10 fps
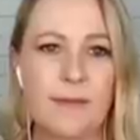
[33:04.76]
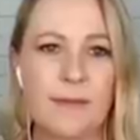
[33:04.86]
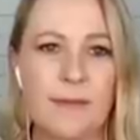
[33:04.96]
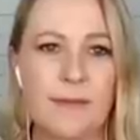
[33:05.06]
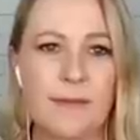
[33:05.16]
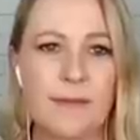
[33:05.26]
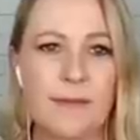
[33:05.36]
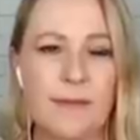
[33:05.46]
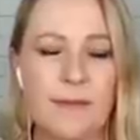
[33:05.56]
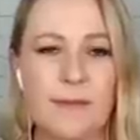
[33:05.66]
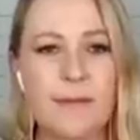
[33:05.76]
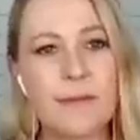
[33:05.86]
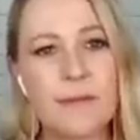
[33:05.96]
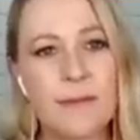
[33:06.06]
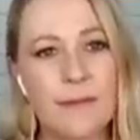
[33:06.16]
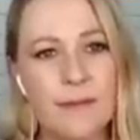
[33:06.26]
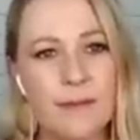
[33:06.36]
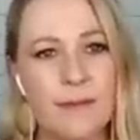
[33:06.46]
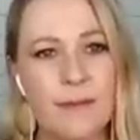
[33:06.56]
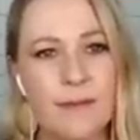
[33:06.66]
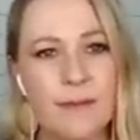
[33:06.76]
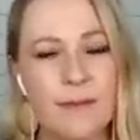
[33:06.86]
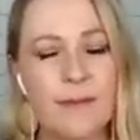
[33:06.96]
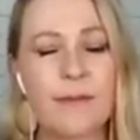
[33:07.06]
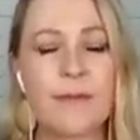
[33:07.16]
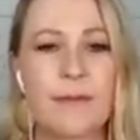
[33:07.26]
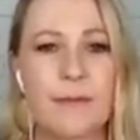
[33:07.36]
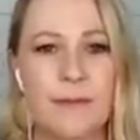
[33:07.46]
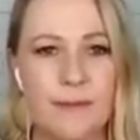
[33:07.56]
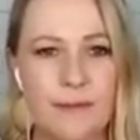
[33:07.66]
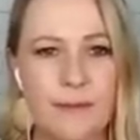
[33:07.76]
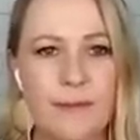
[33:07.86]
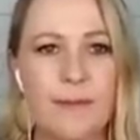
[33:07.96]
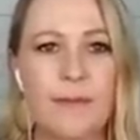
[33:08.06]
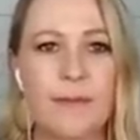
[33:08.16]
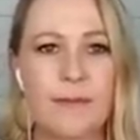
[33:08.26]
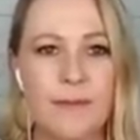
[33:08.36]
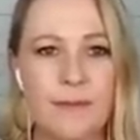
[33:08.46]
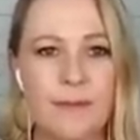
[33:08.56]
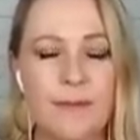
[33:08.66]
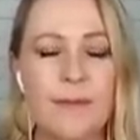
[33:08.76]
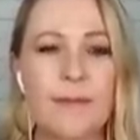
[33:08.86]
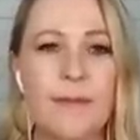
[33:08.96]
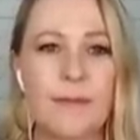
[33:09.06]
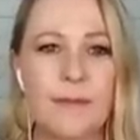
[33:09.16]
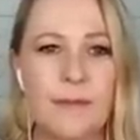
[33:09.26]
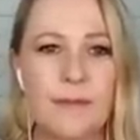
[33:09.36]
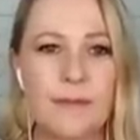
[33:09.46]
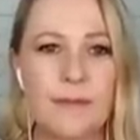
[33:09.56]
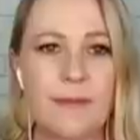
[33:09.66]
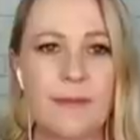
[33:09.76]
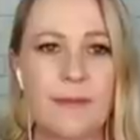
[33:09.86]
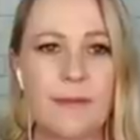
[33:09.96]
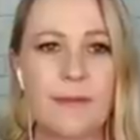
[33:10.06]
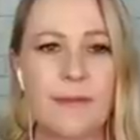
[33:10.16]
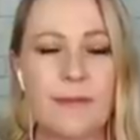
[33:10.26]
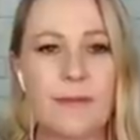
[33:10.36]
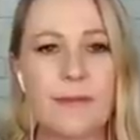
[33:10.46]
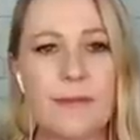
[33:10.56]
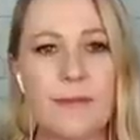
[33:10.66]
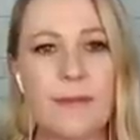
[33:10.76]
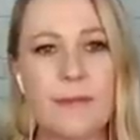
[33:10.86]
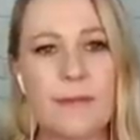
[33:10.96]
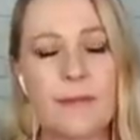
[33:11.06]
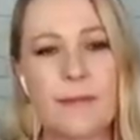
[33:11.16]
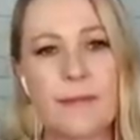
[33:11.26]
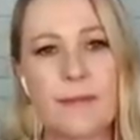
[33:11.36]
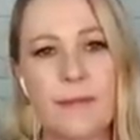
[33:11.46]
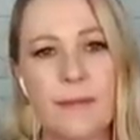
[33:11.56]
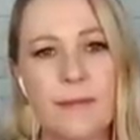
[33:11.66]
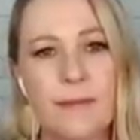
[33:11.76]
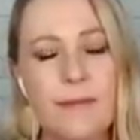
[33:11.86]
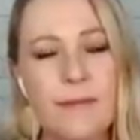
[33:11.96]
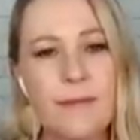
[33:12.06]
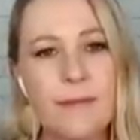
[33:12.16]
(silent)